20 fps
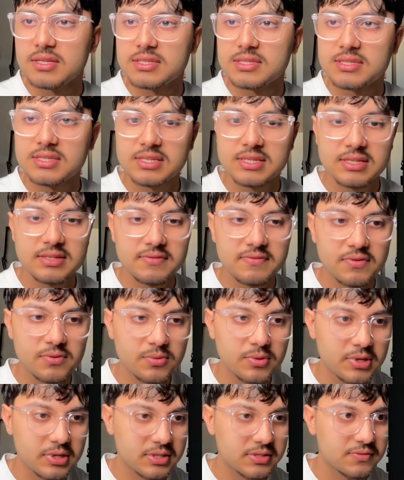see if it
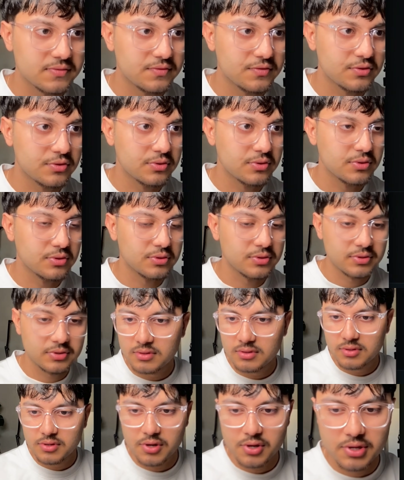works for
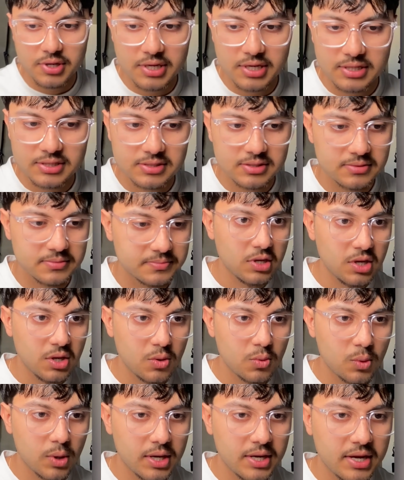Codex.
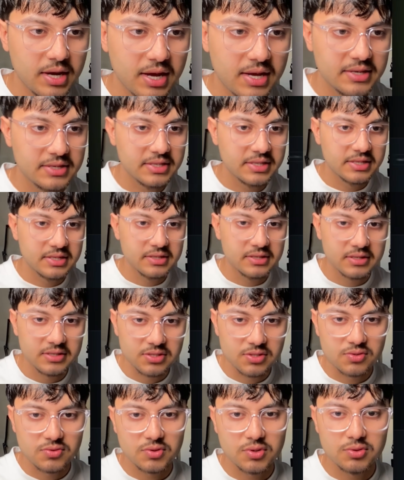One idea, a
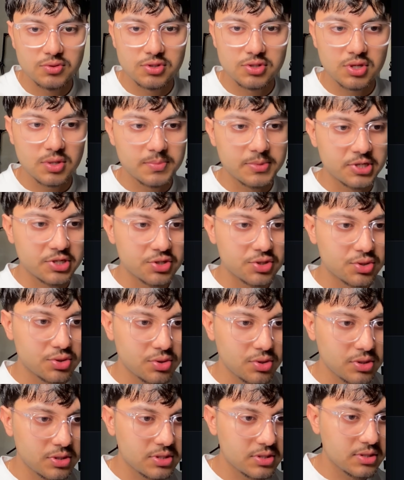scroll stopping
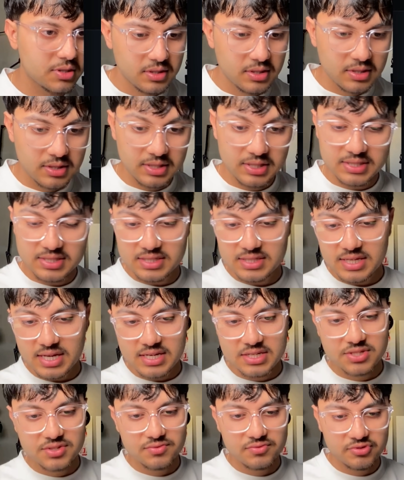short. This is
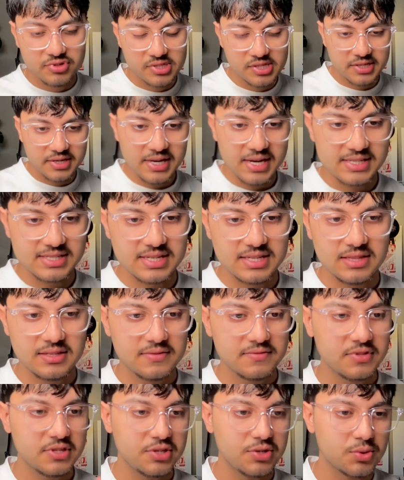actually really nice. I
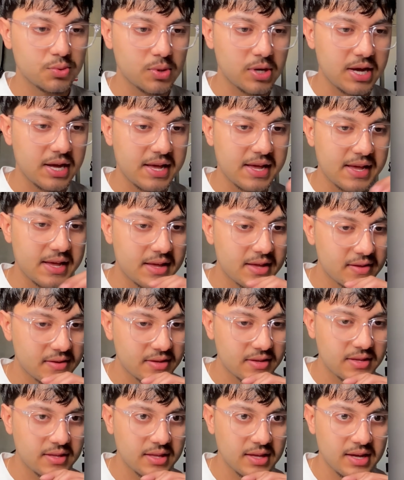love the UI.
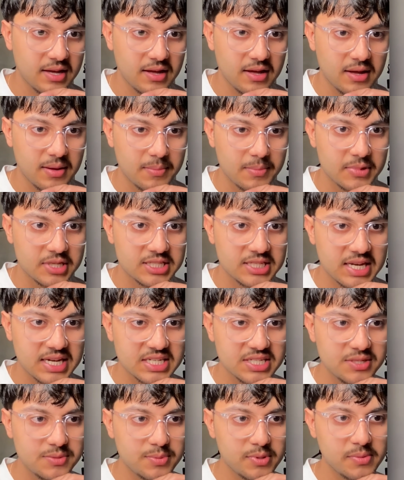It's
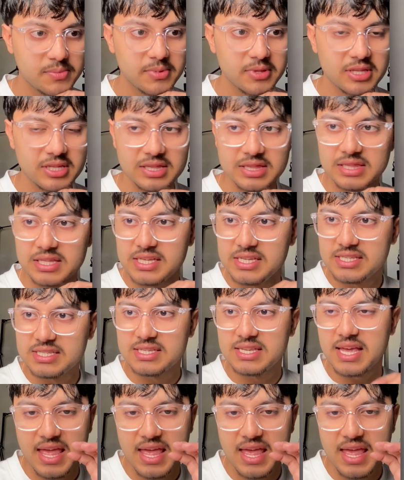actually probably the least